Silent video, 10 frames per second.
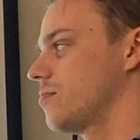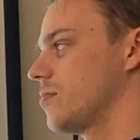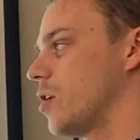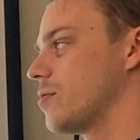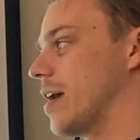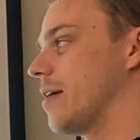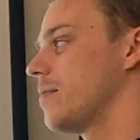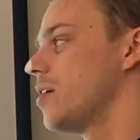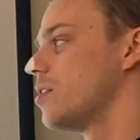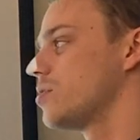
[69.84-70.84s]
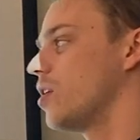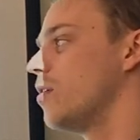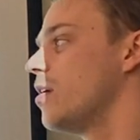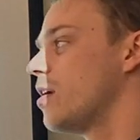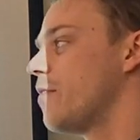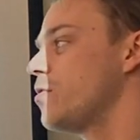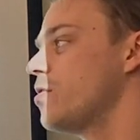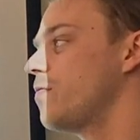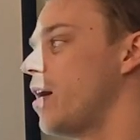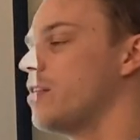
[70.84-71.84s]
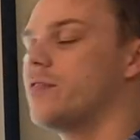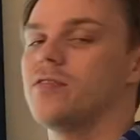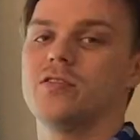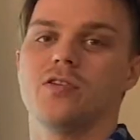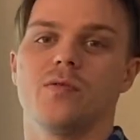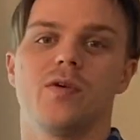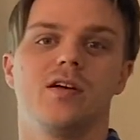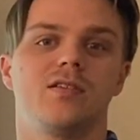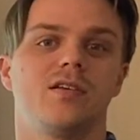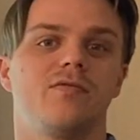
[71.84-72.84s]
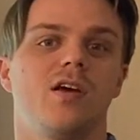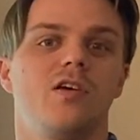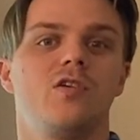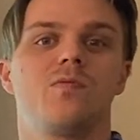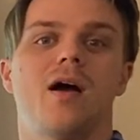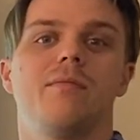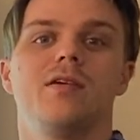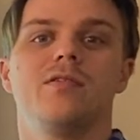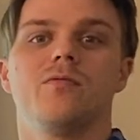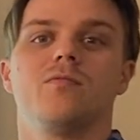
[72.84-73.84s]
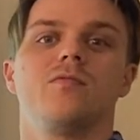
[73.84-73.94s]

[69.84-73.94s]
Okay, so if you define the term relative, you probably,